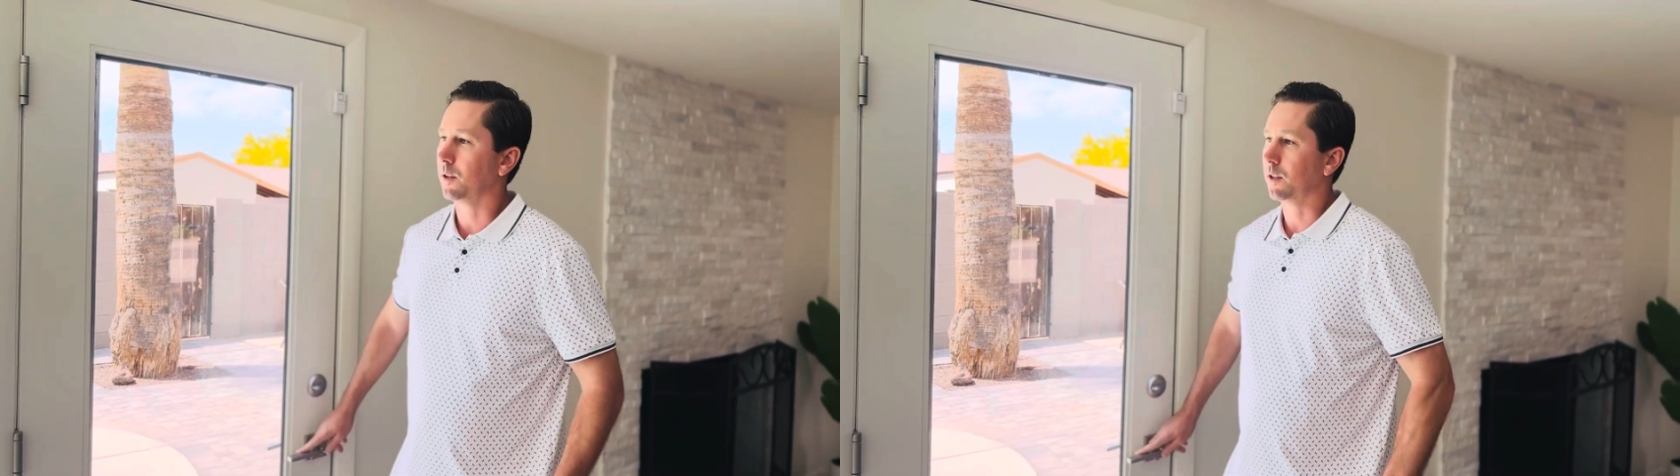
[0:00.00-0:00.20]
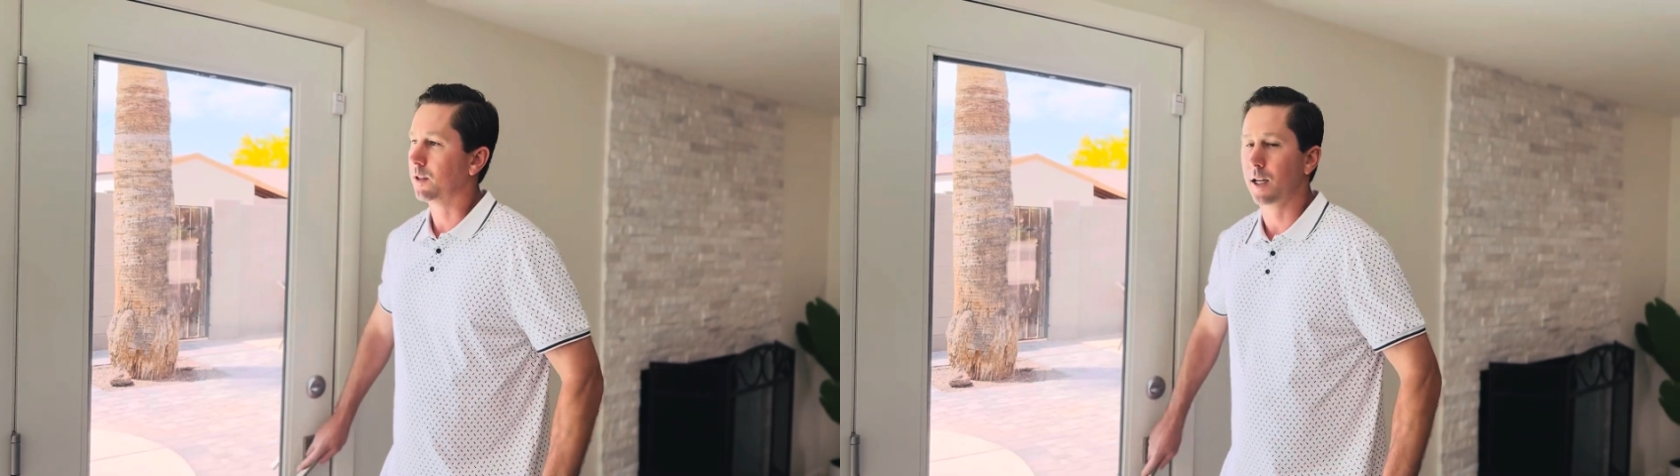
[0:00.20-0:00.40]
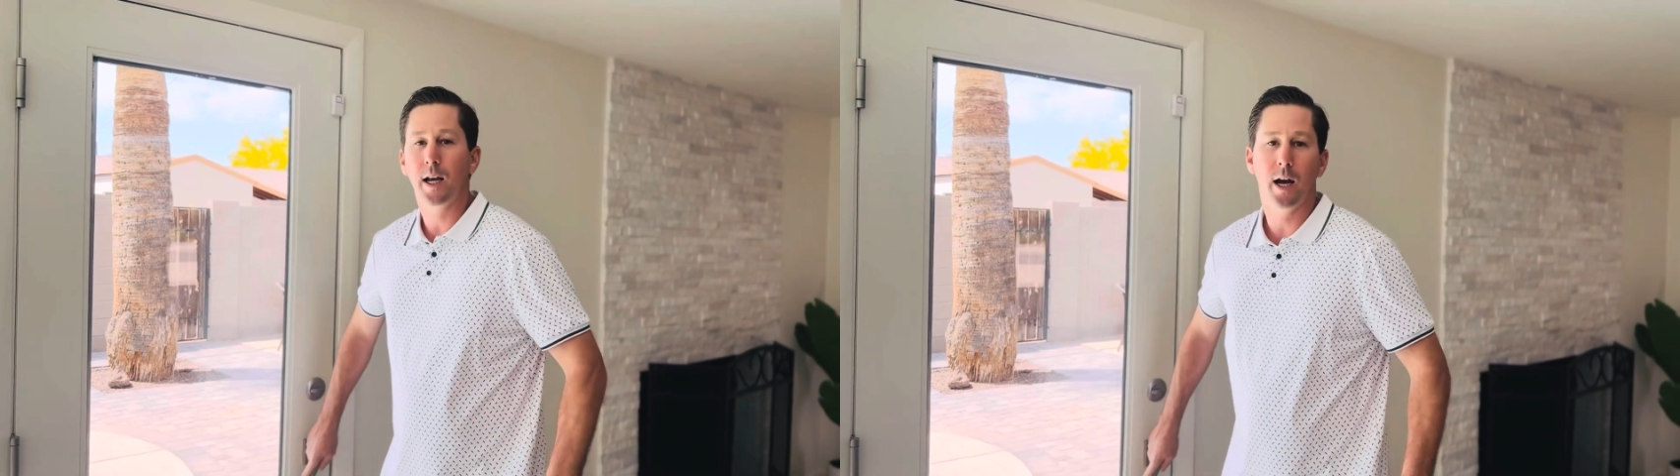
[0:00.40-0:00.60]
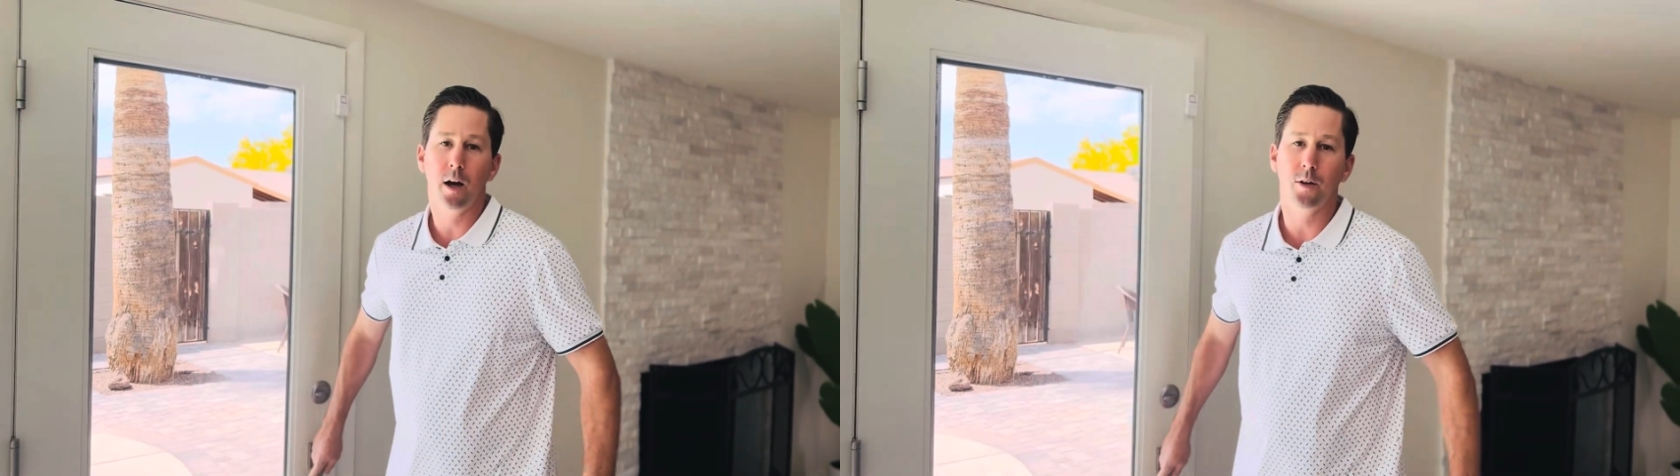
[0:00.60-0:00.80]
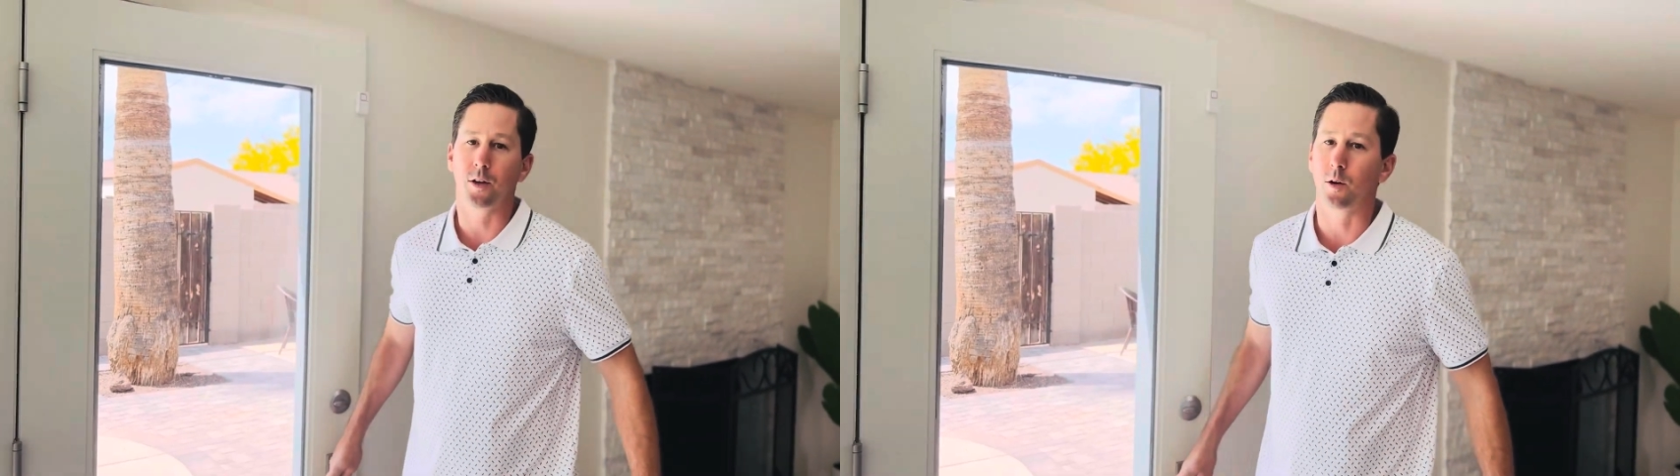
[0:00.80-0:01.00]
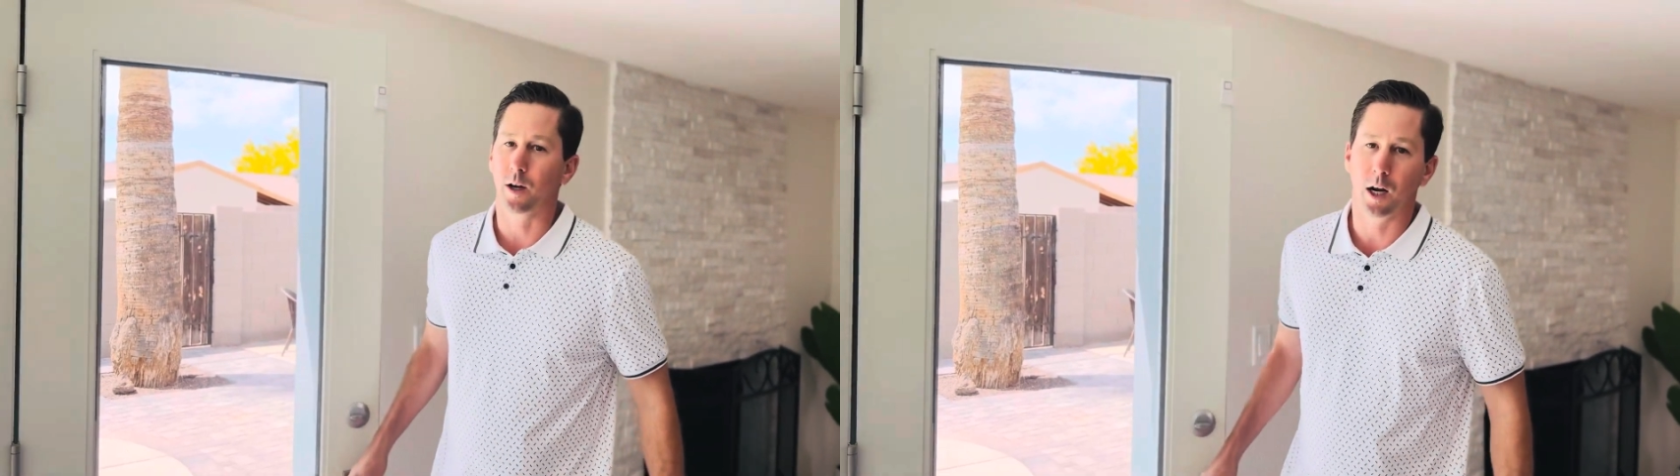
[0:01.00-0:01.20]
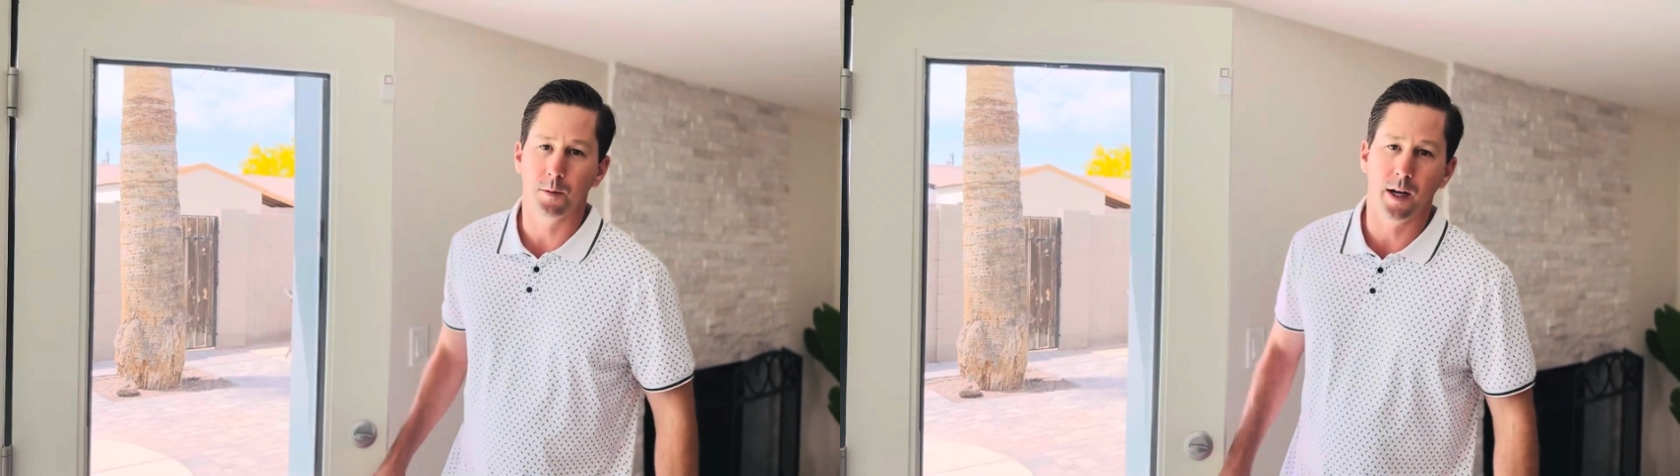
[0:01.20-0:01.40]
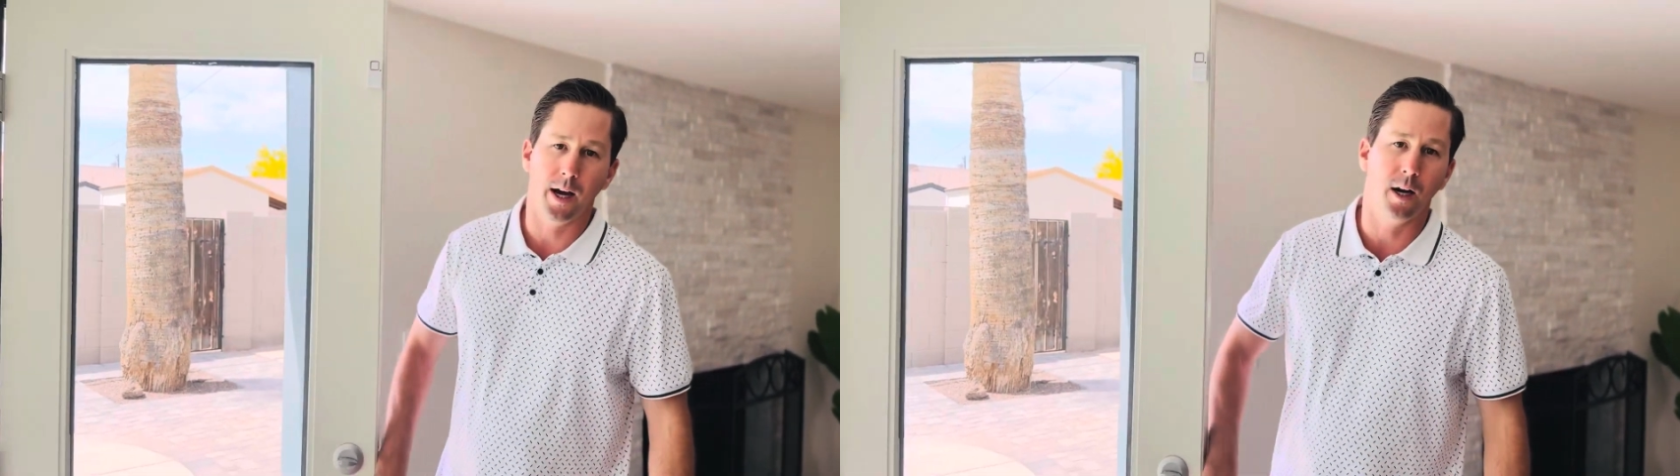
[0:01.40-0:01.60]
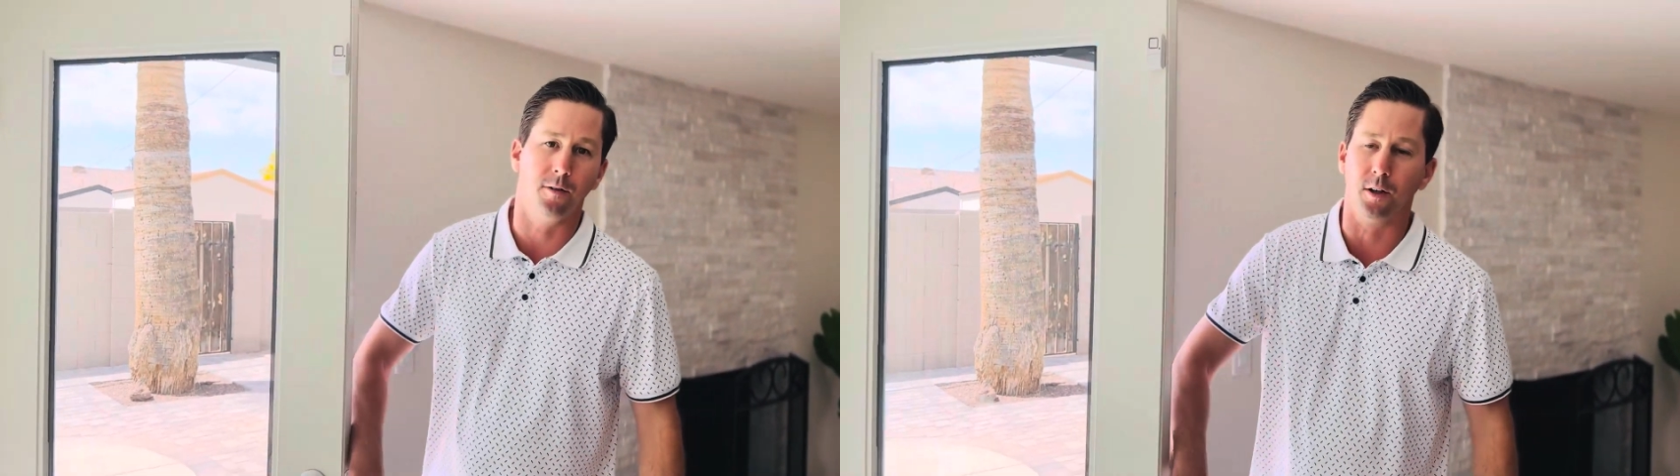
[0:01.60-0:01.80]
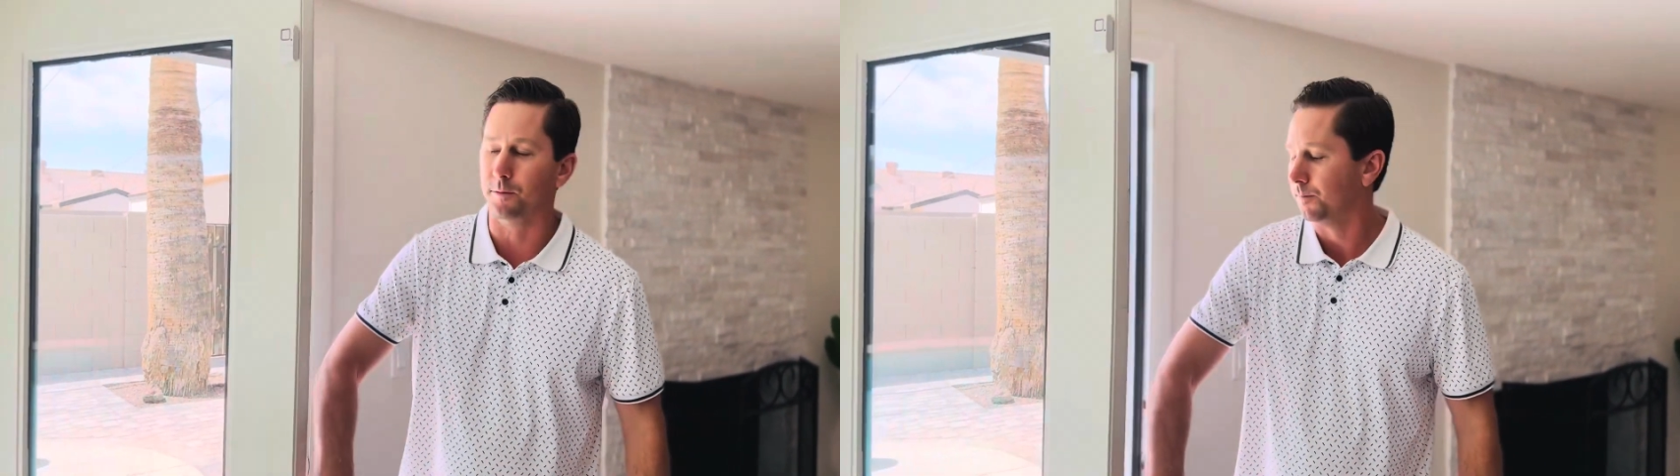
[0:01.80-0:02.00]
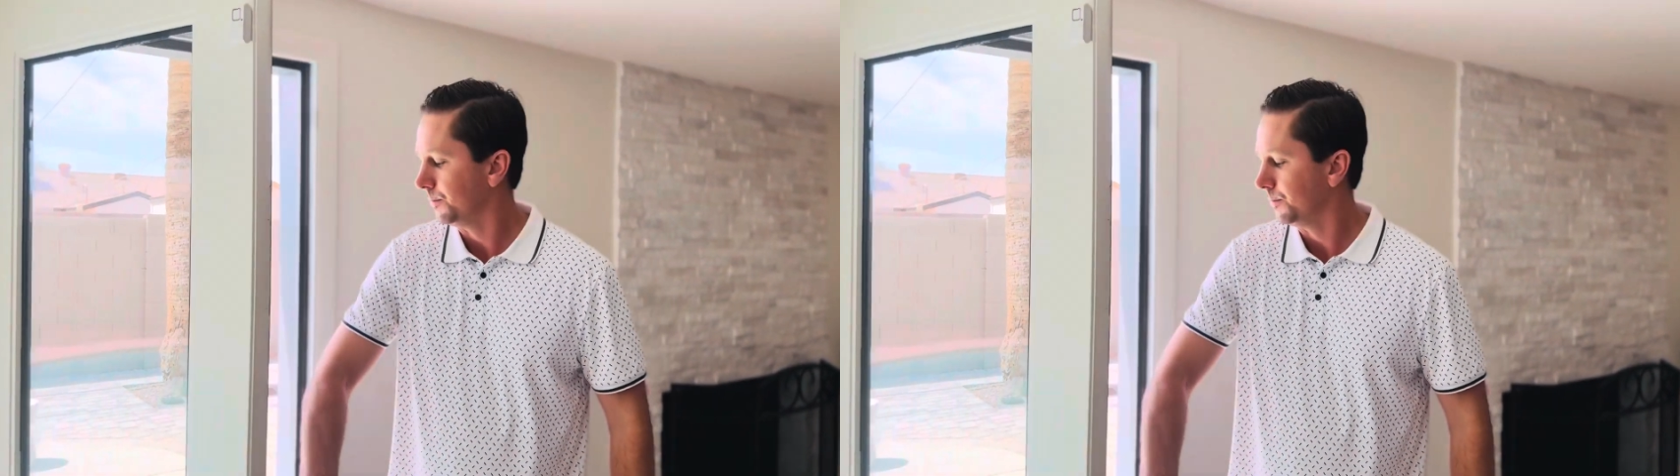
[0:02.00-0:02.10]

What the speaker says: stay healthy. You gotta be ahead of it.